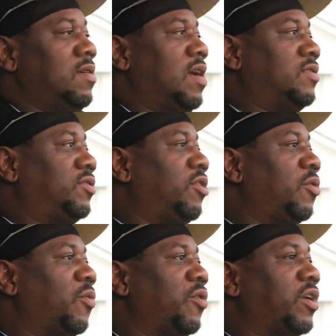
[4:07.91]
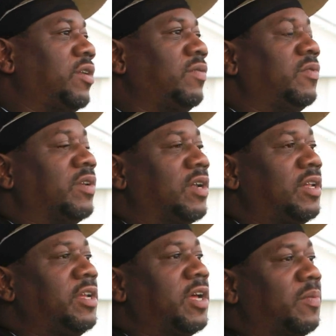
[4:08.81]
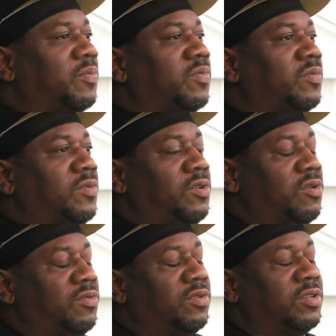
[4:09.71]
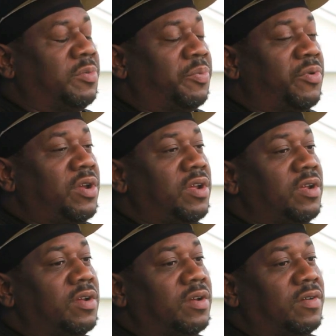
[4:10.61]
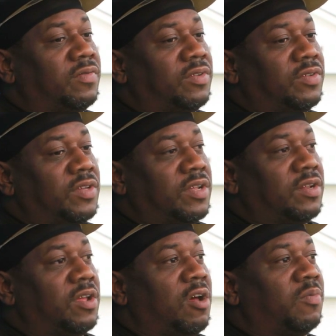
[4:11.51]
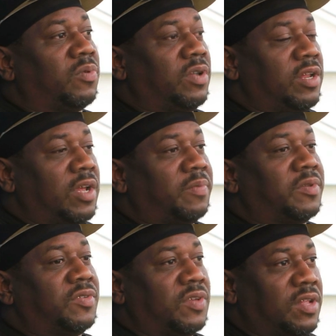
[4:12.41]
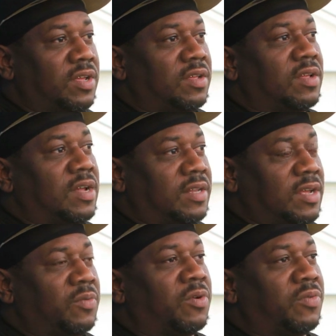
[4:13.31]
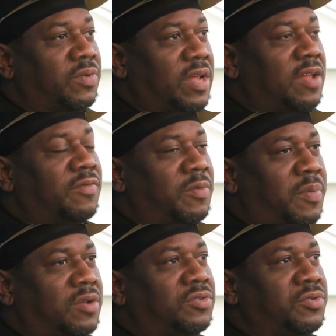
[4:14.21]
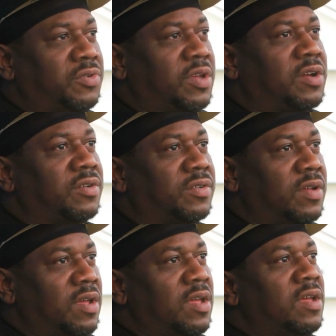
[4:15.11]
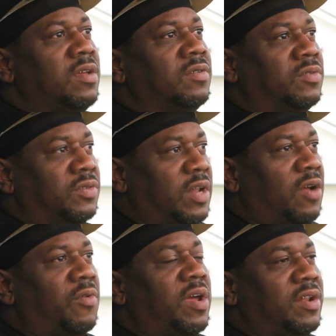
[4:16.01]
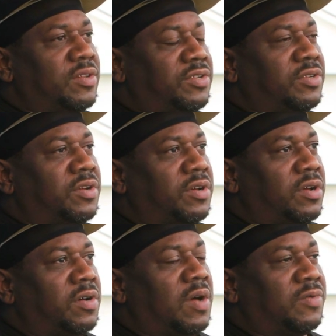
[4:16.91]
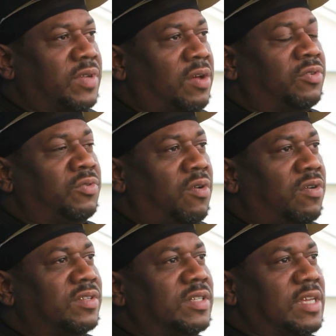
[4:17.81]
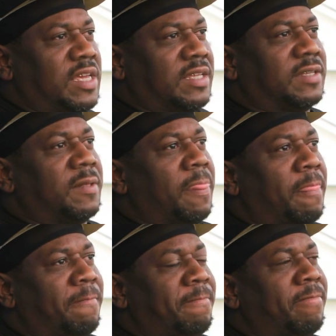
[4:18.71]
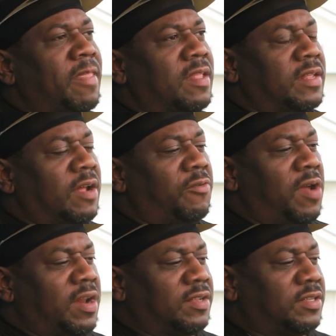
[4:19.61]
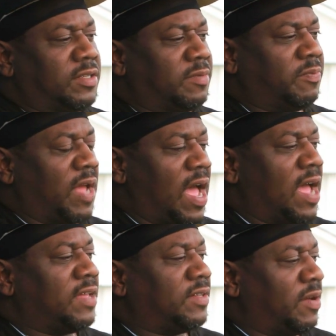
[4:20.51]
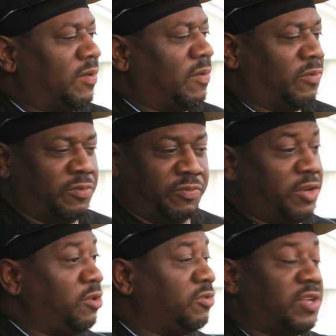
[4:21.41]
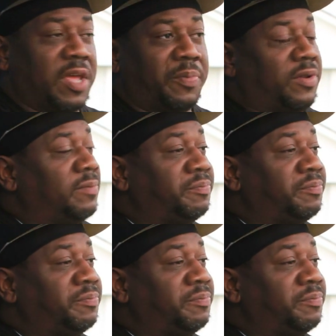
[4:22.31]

I started working with the cleanup, you know, the debris of the city to help clean up the city. I did work with that for about 2 years. So then I ran into, I was out in New Orleans East, and then I ran into some guys that was videotaping.